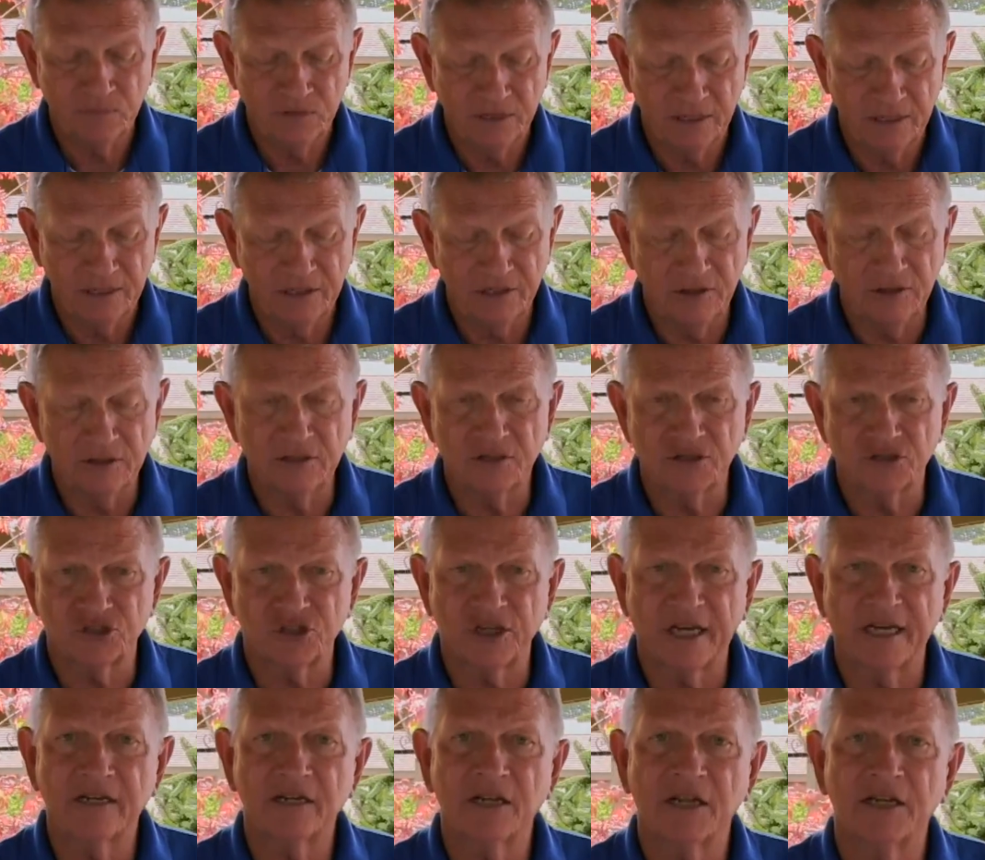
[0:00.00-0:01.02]
The
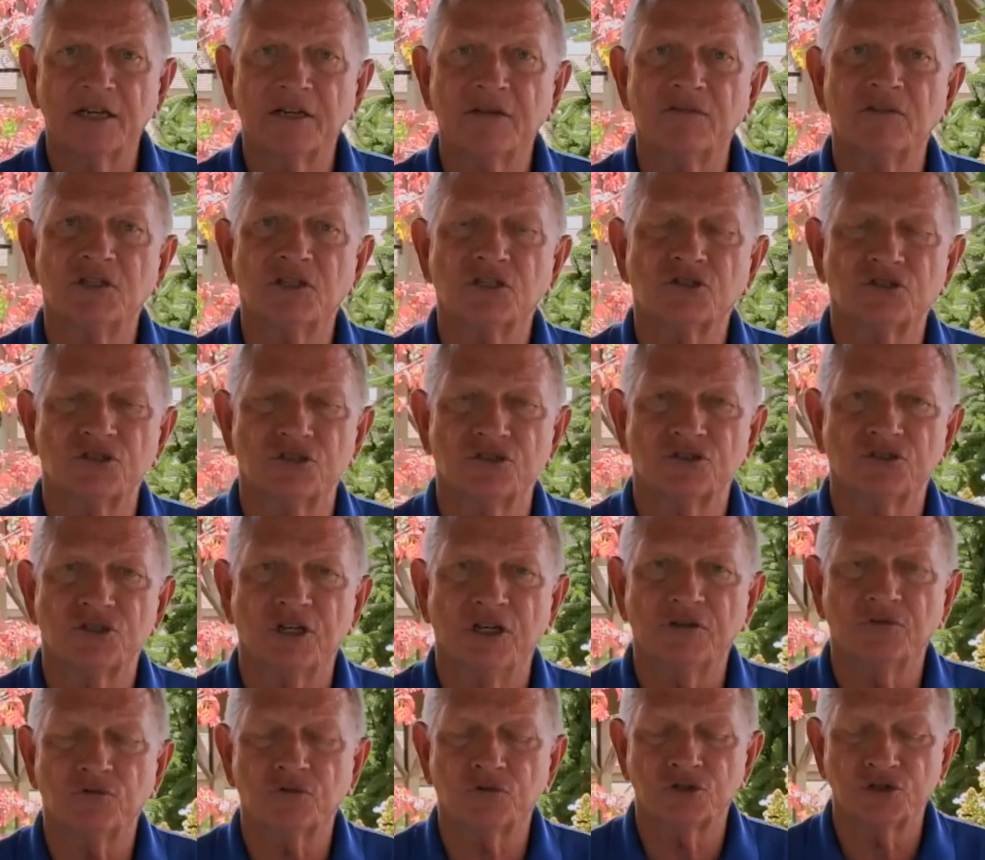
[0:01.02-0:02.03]
sidelight of this is
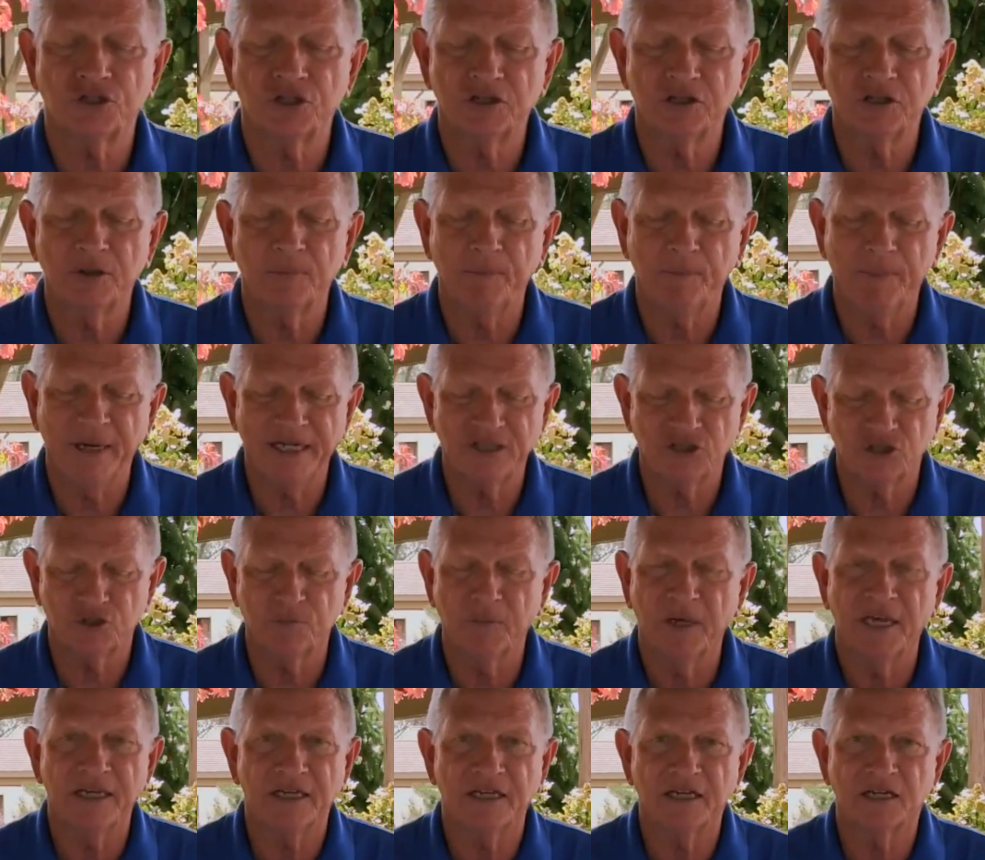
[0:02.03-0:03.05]
interesting that pets
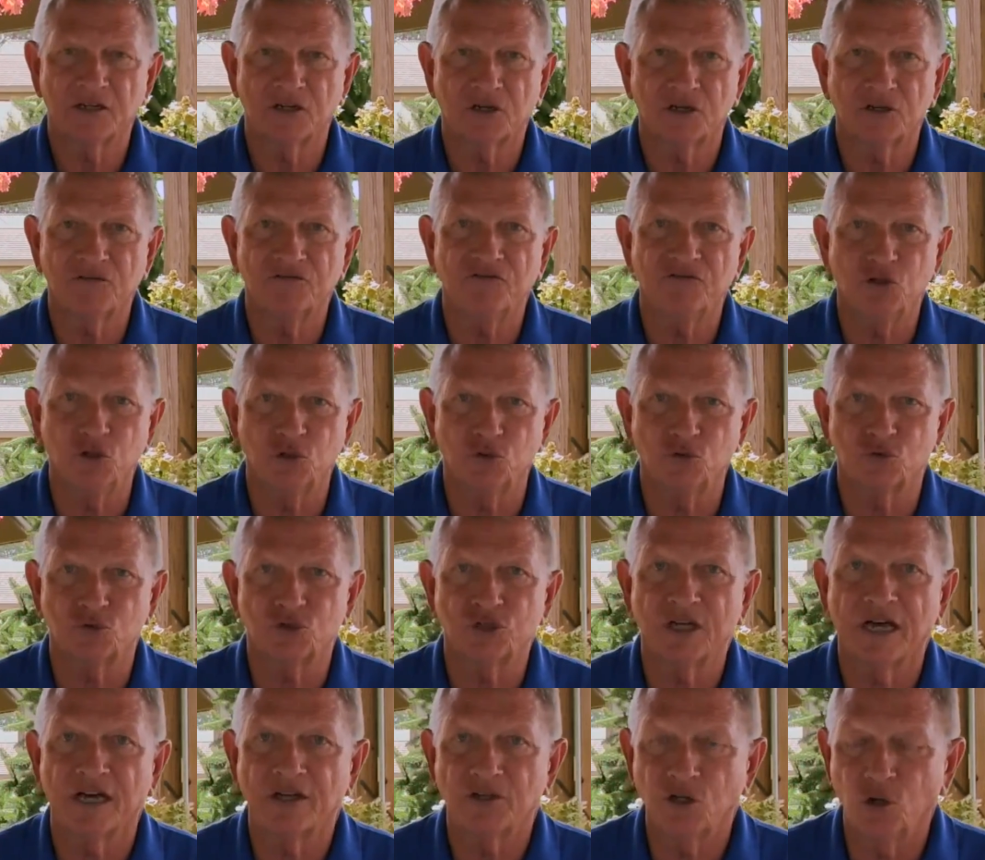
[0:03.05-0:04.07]
may get
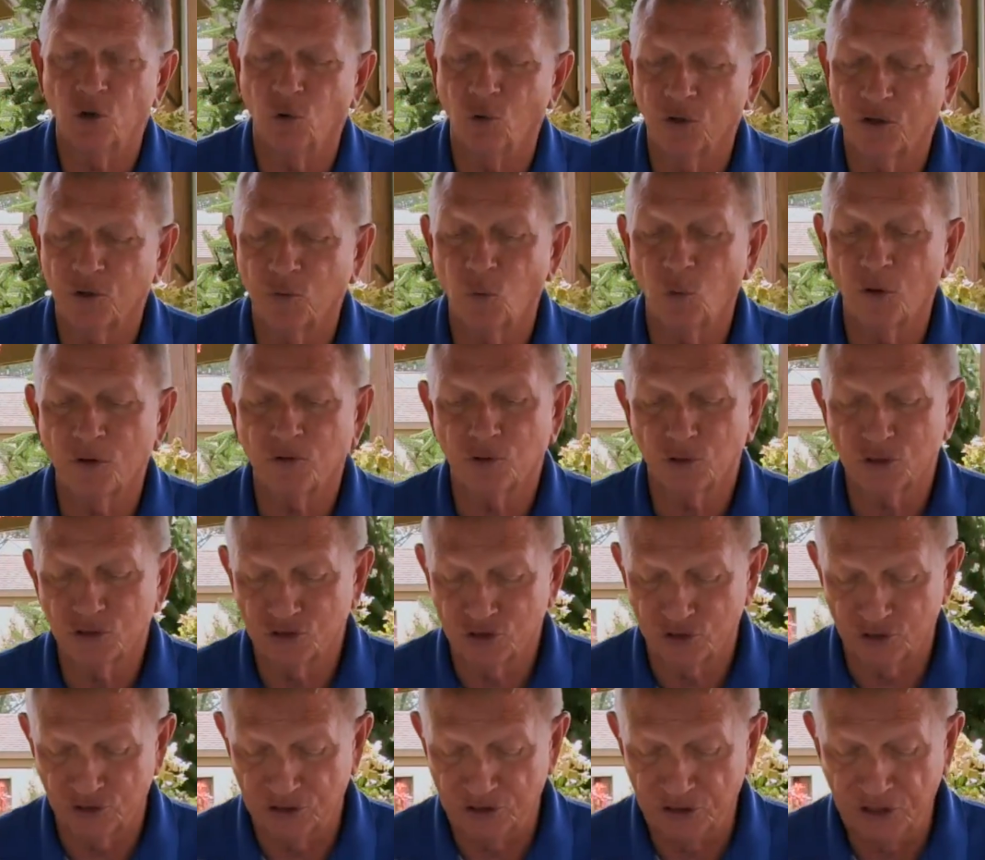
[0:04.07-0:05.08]
confused, not knowing whether
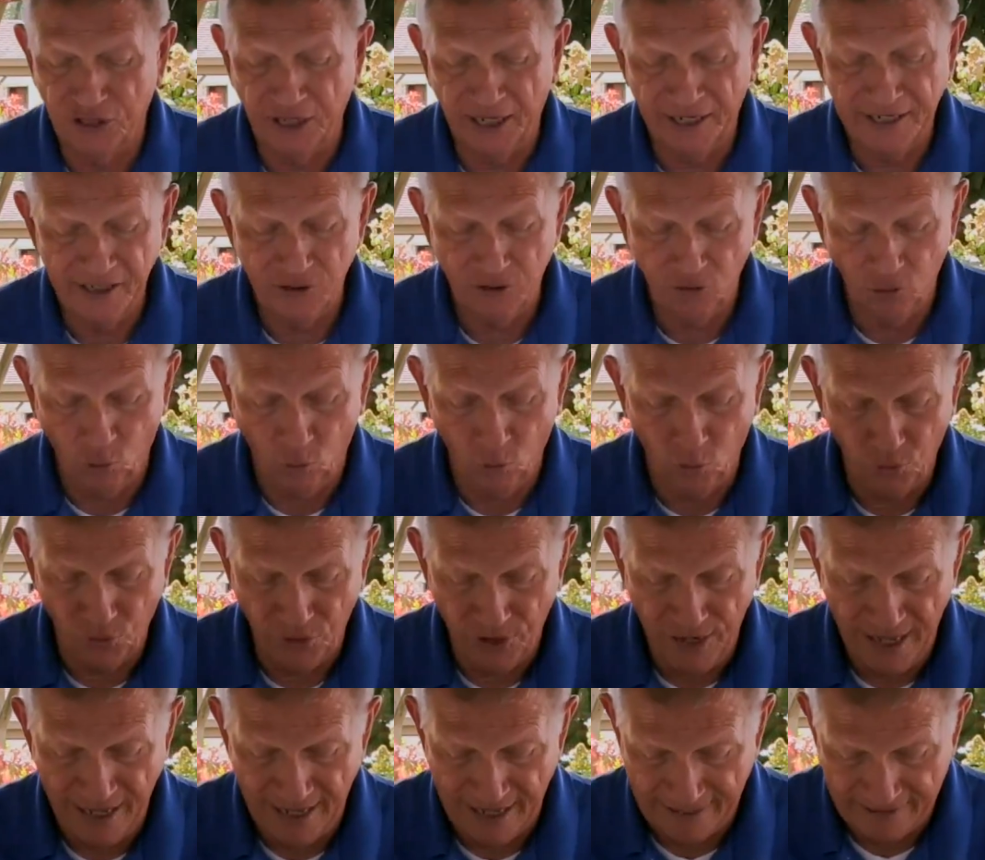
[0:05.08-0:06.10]
it's night or
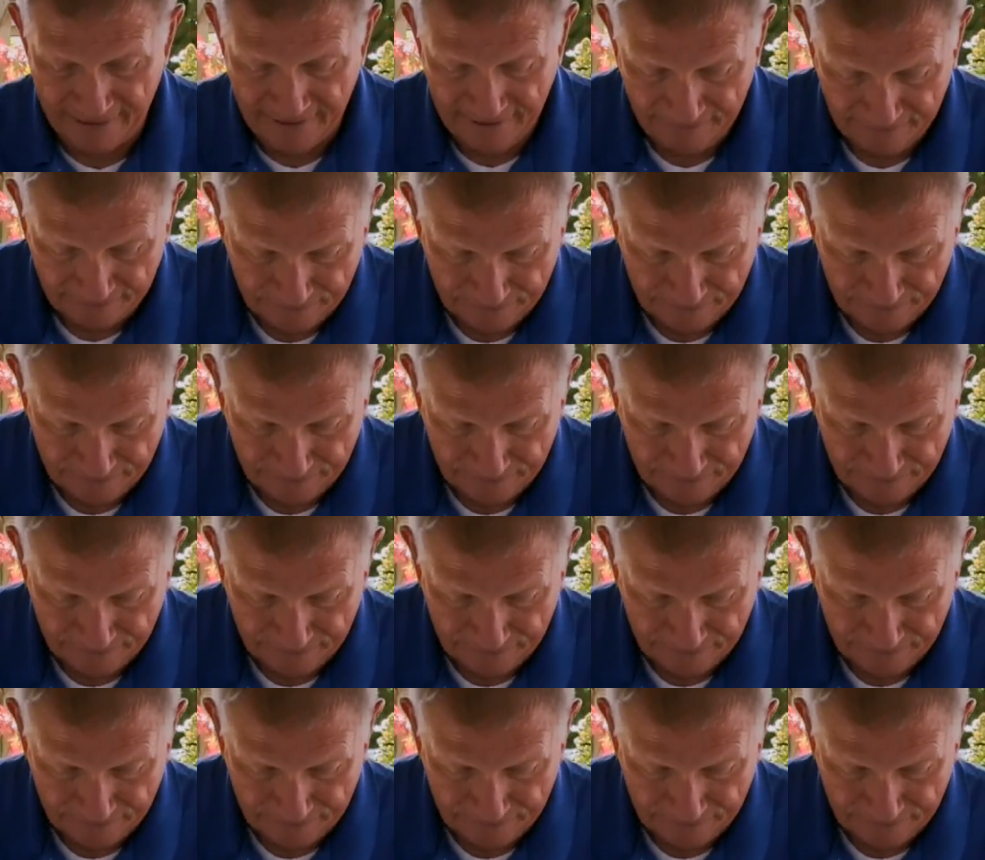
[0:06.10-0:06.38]
not.